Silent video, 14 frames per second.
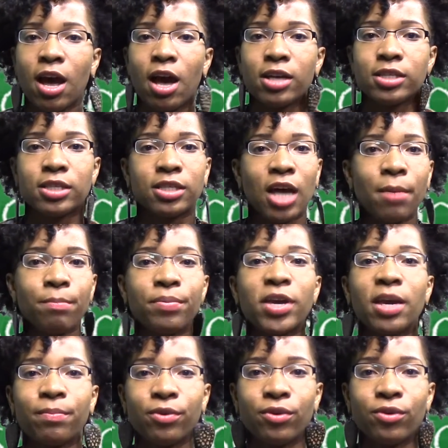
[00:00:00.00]
some
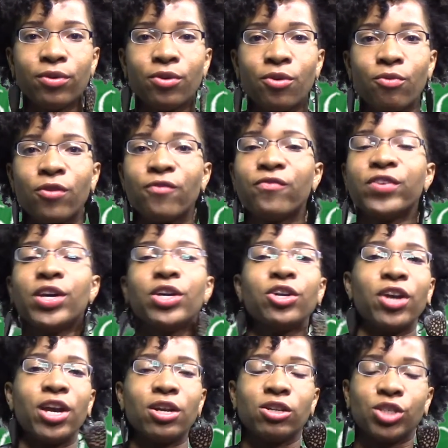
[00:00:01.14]
people will feel your
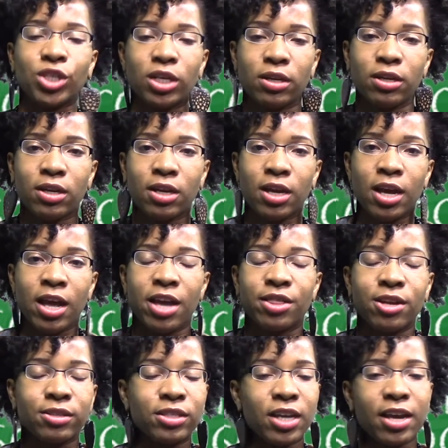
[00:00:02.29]
energy. And
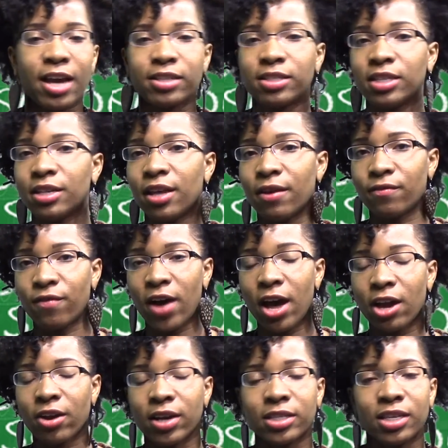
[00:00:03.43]
they'll say, I see that
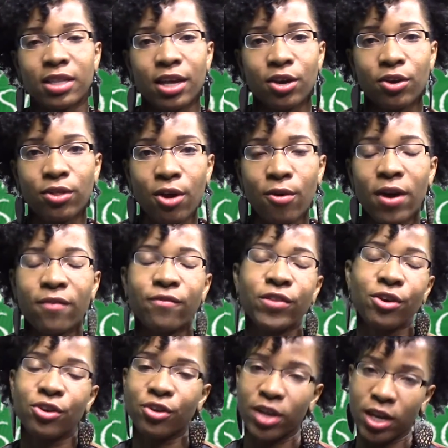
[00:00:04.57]
fire, I see that glow, I feel
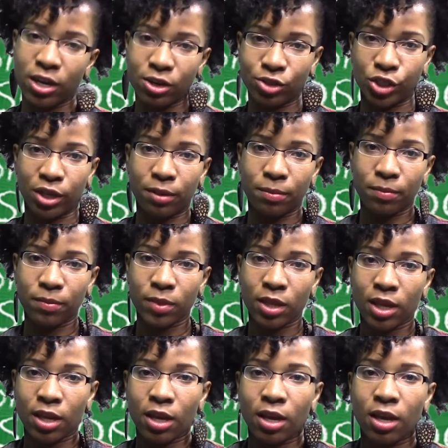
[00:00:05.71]
your energy.
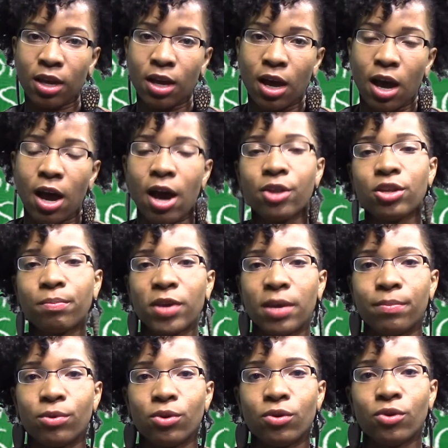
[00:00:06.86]
Other
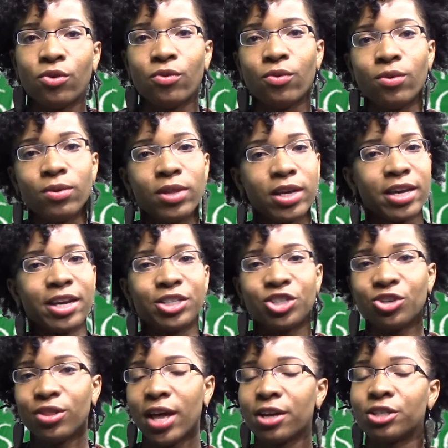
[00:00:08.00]
people will look at you
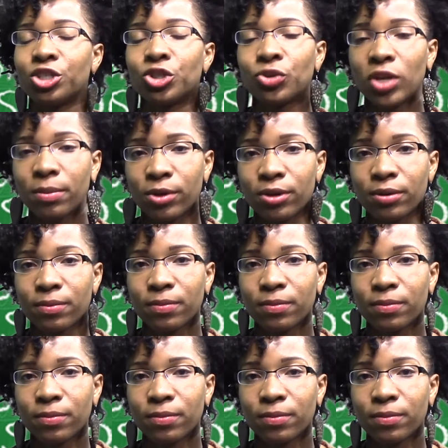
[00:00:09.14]
like a dreamer.